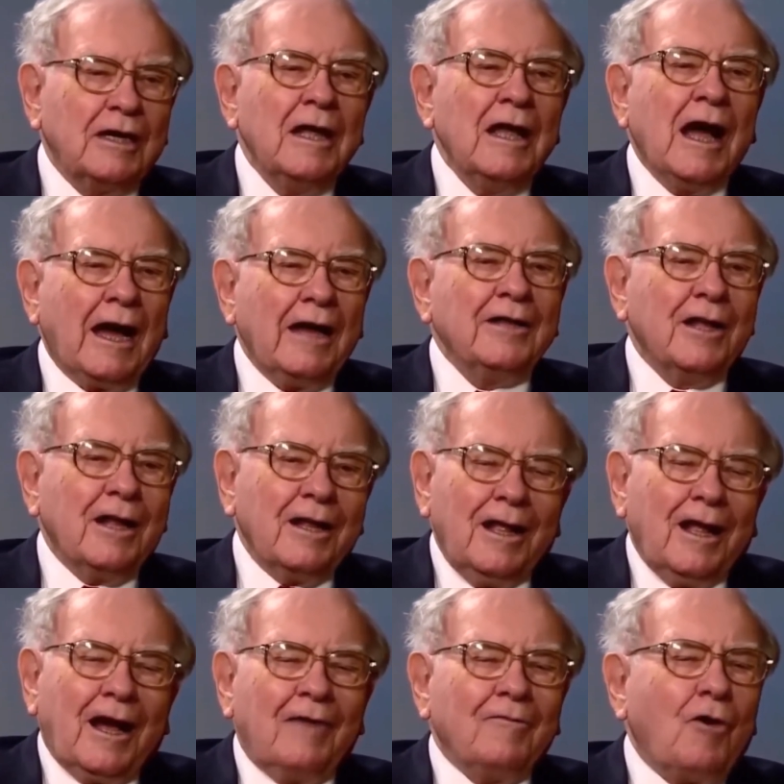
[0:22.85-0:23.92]
So I,
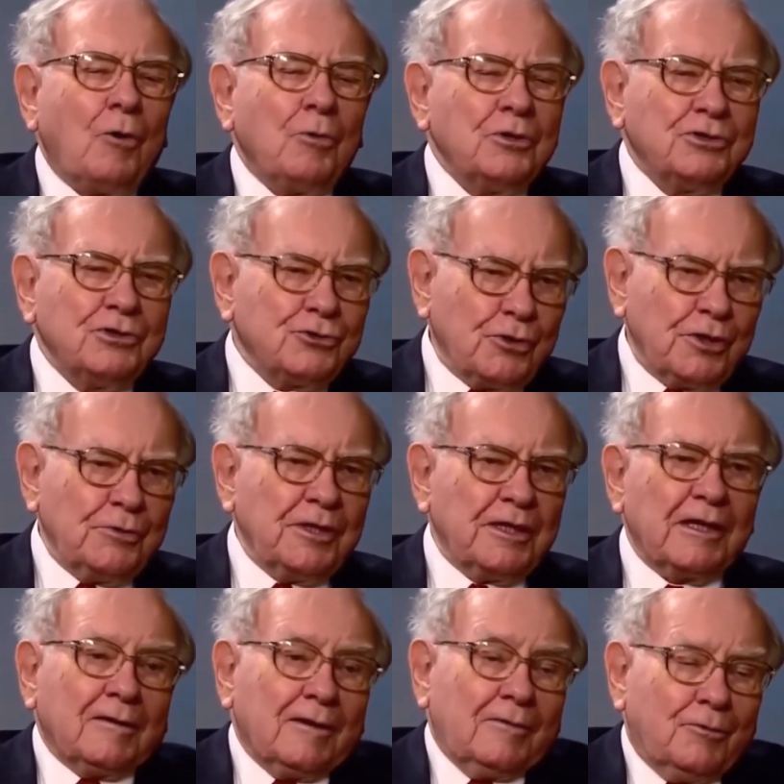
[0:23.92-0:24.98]
I, I've always
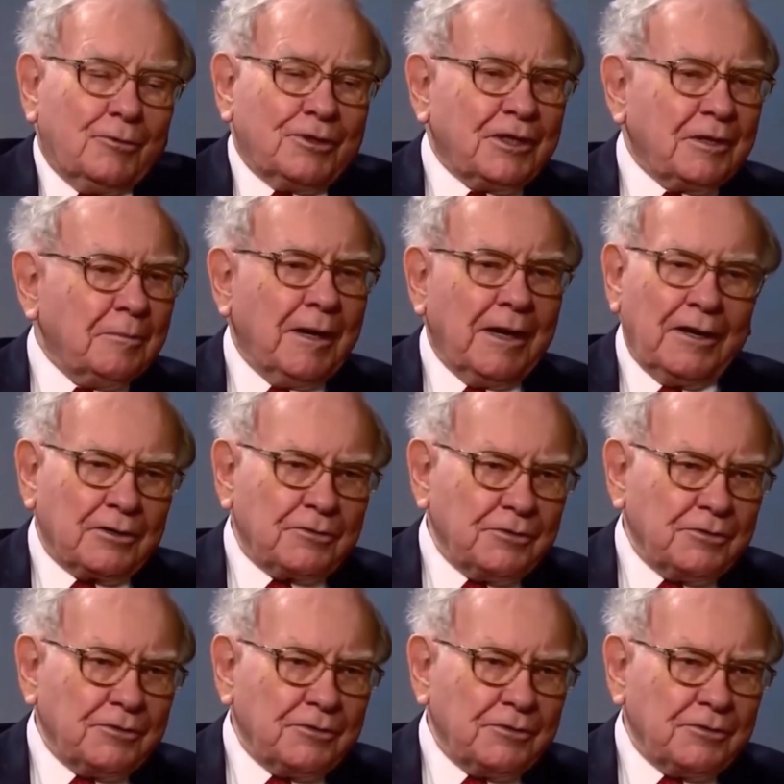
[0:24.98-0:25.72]
enjoyed reading. I love reading